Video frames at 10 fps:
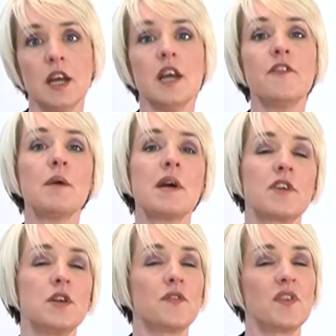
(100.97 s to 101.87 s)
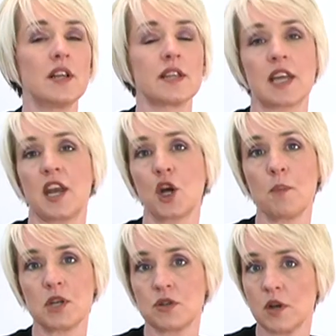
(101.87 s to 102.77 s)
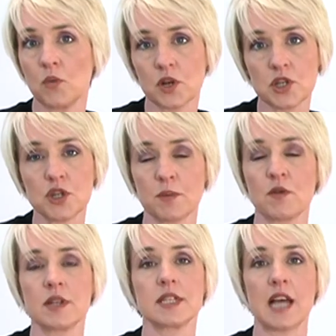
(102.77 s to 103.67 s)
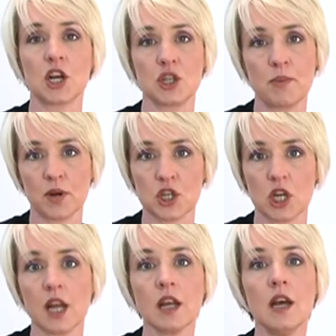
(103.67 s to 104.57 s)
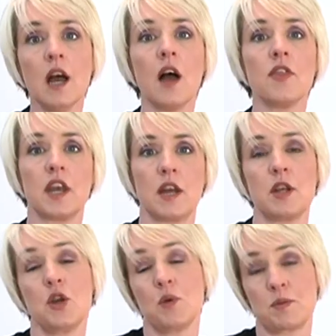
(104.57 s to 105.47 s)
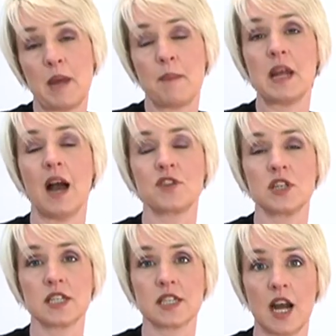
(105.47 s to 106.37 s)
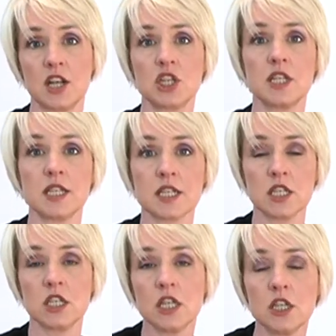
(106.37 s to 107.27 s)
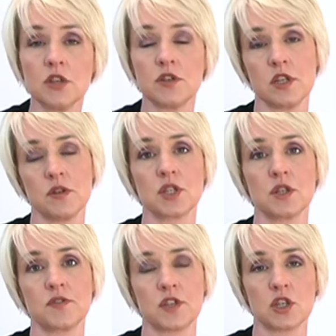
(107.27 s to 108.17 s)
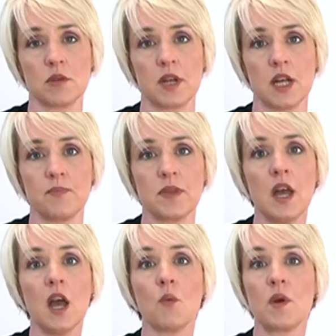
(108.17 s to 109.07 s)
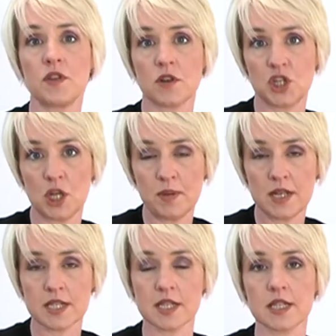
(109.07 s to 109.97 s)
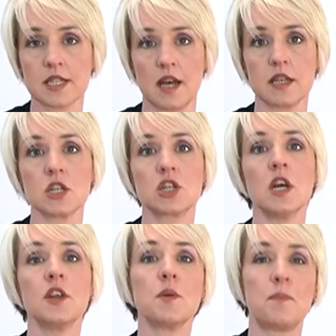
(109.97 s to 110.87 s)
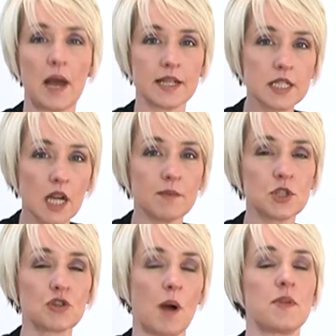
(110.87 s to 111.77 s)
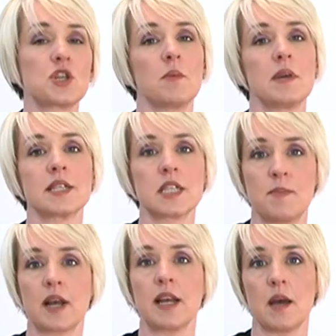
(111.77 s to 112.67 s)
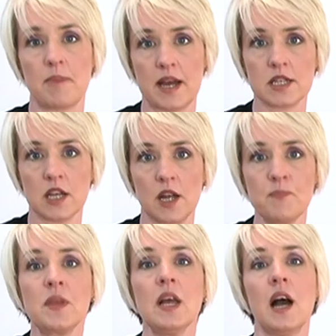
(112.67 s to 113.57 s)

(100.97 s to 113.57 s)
If, however, you feel that getting up and doing one or two dummy runs is actually punishing, then you would maybe have to decide to discontinue the use of the dummy. With your GP's consent, the best time to drop the dummy is typically at bedtime.